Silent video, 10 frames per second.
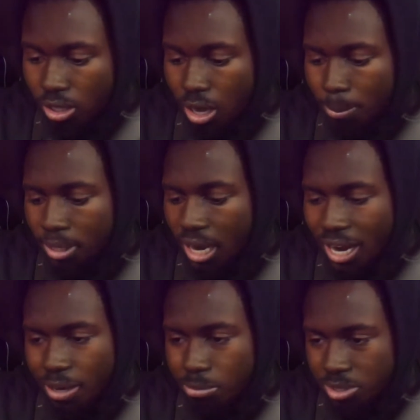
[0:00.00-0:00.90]
How many
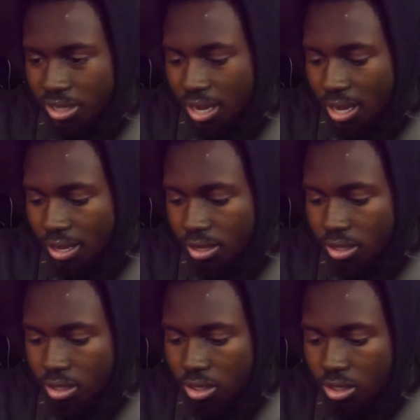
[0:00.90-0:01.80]
items they got? What
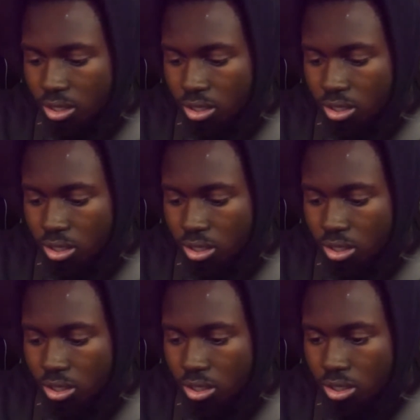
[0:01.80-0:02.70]
you know about love on your
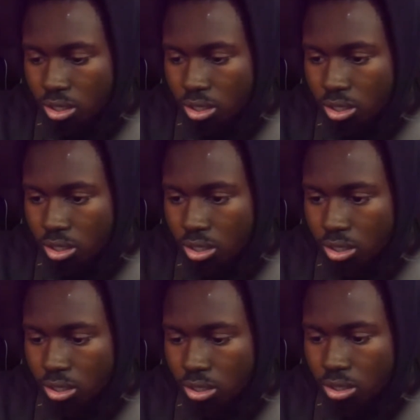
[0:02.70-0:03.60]
Friday
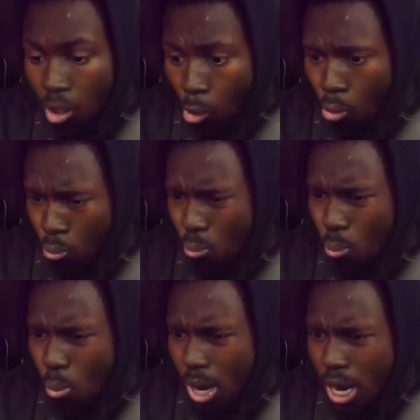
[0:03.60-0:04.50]
Keys. you bust busting on the corner
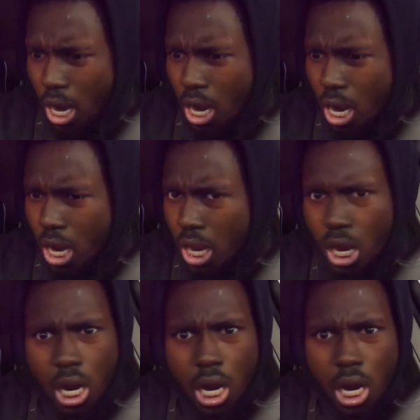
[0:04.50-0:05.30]
with your